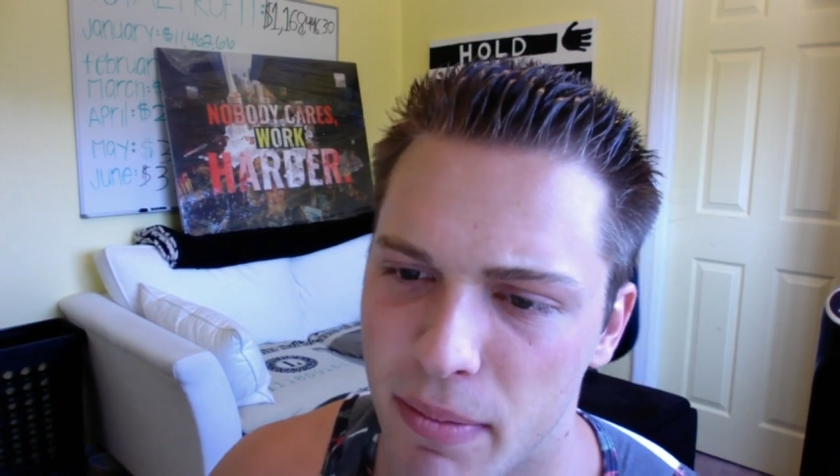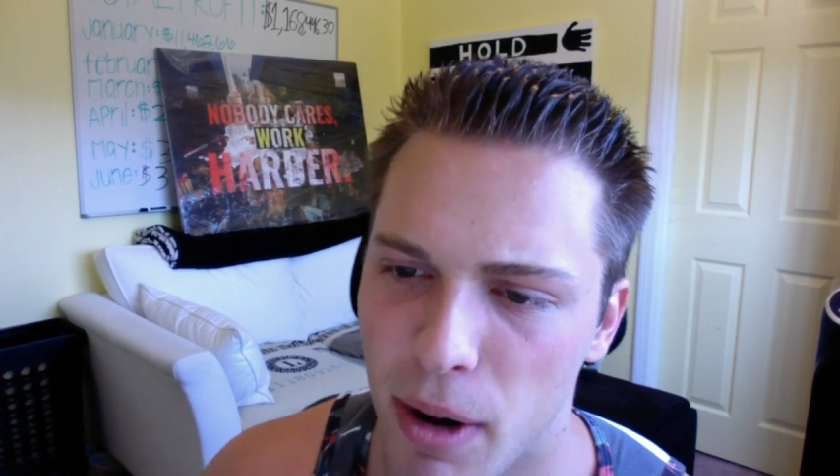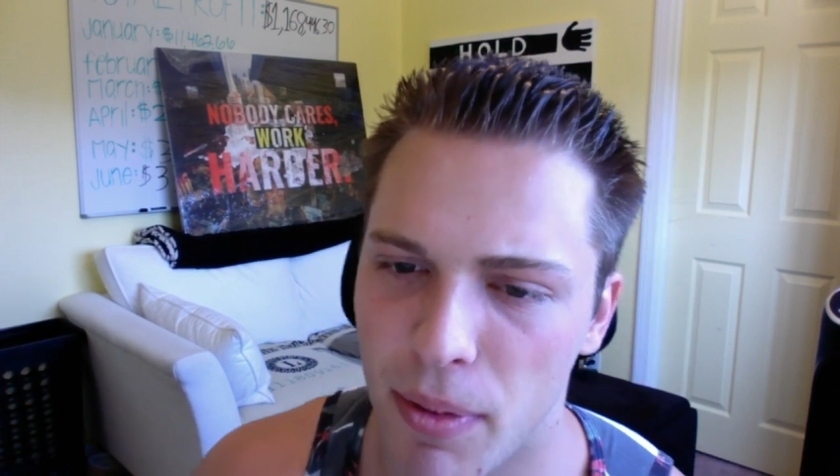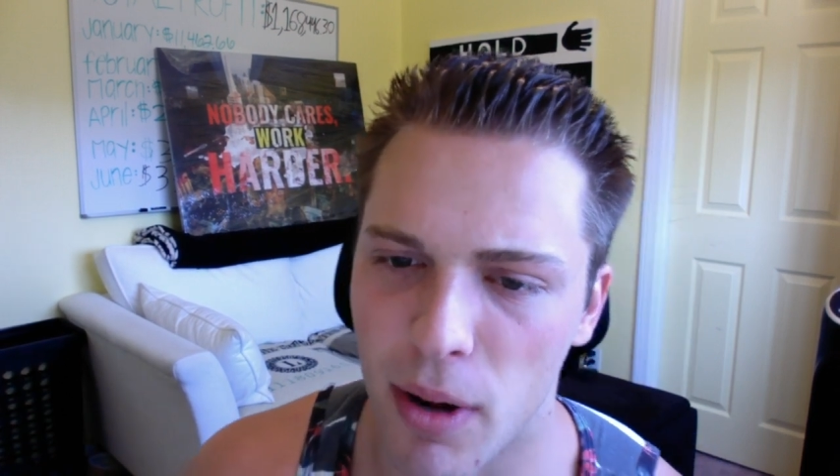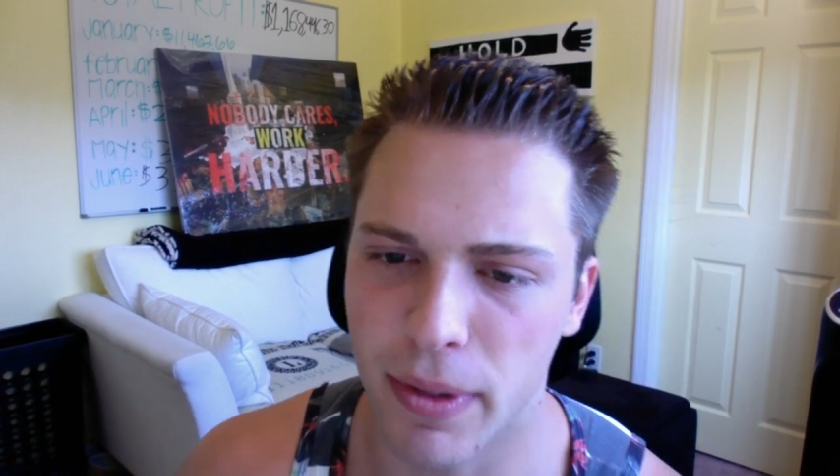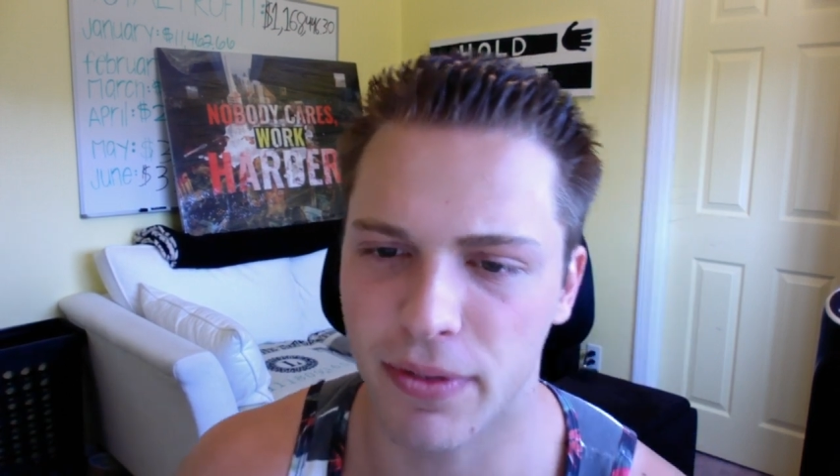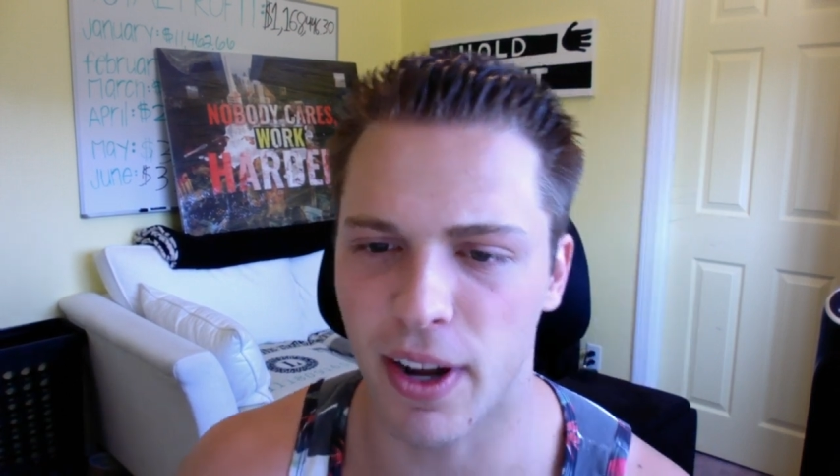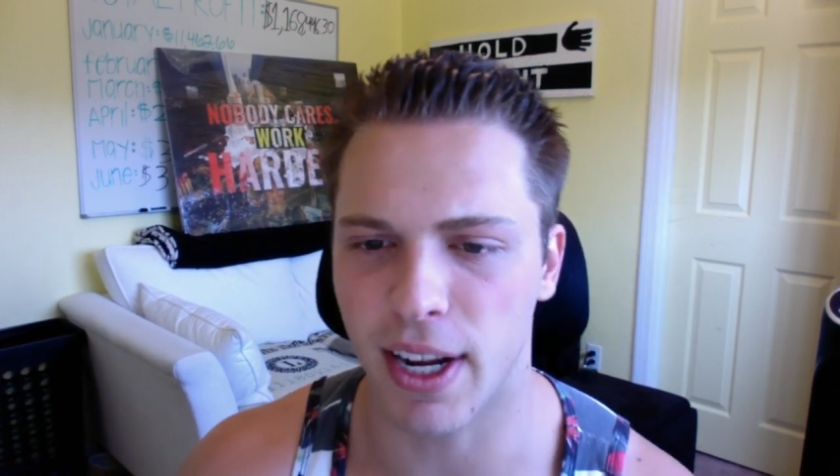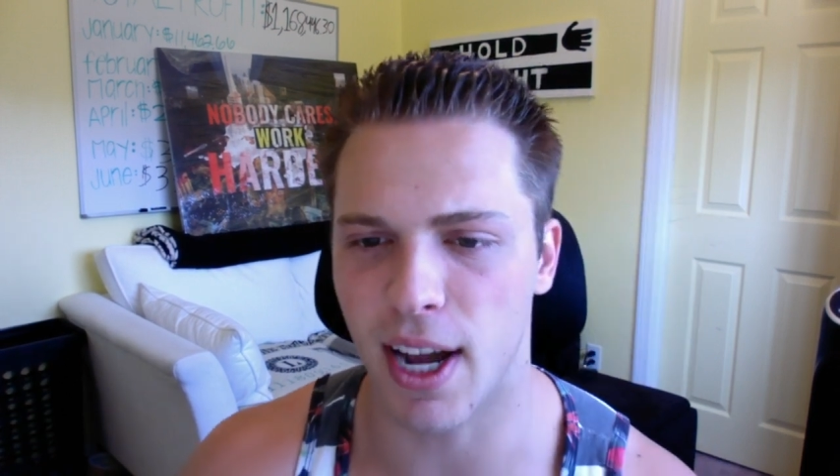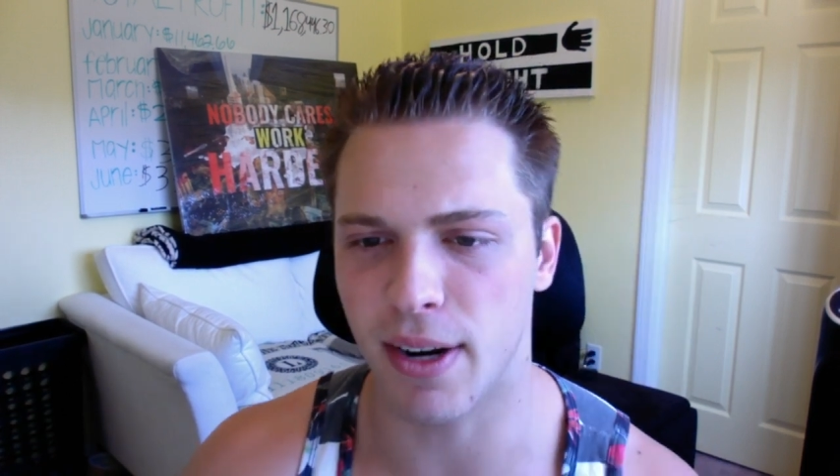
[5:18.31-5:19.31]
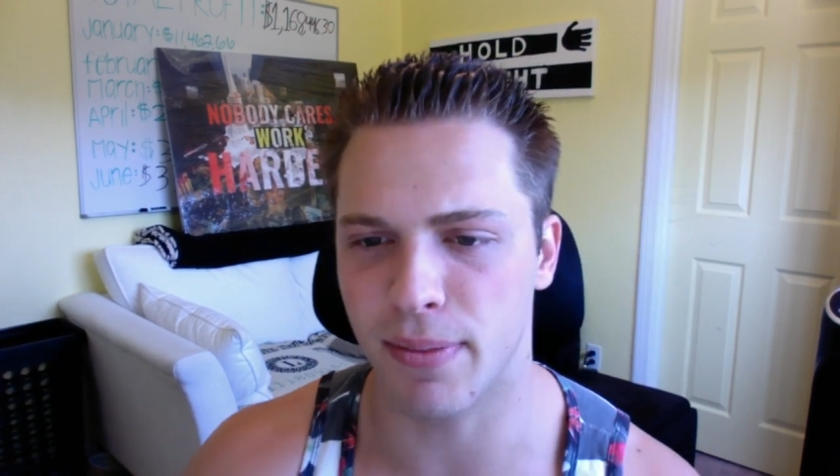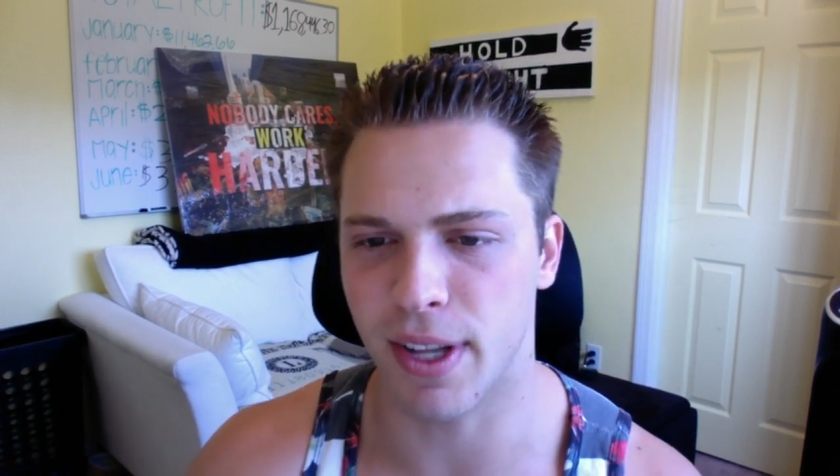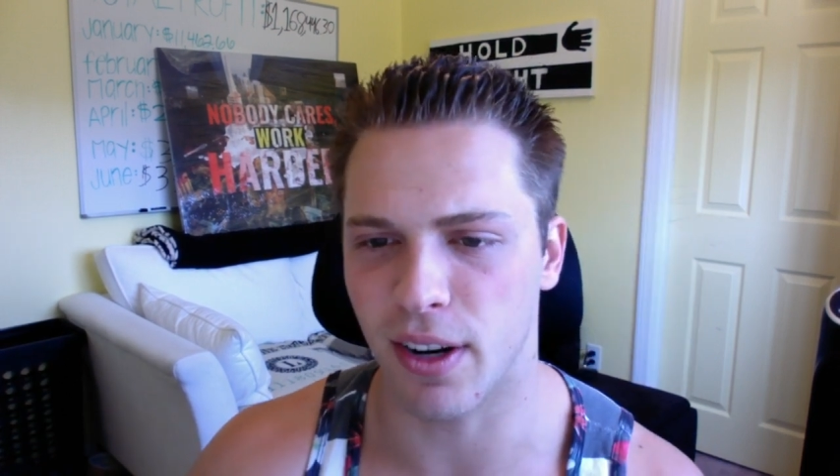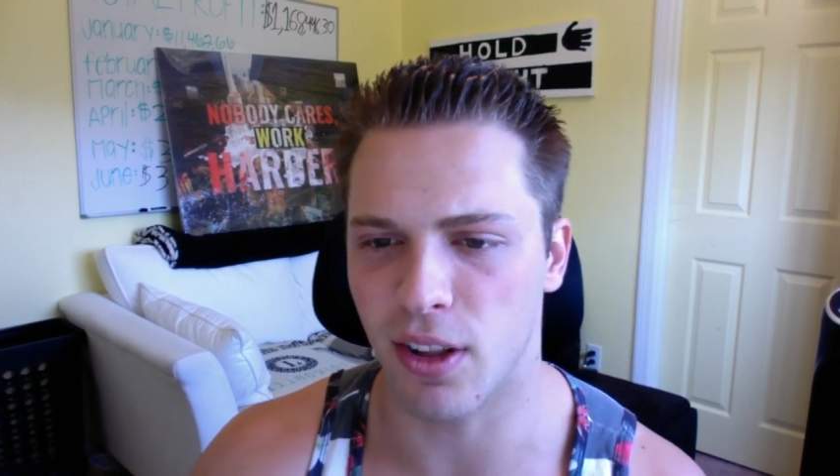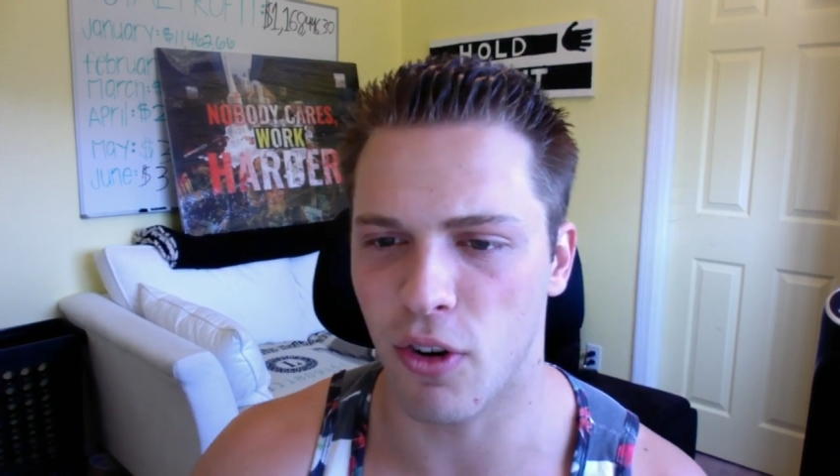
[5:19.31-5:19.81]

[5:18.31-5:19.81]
My problem is finding items that are low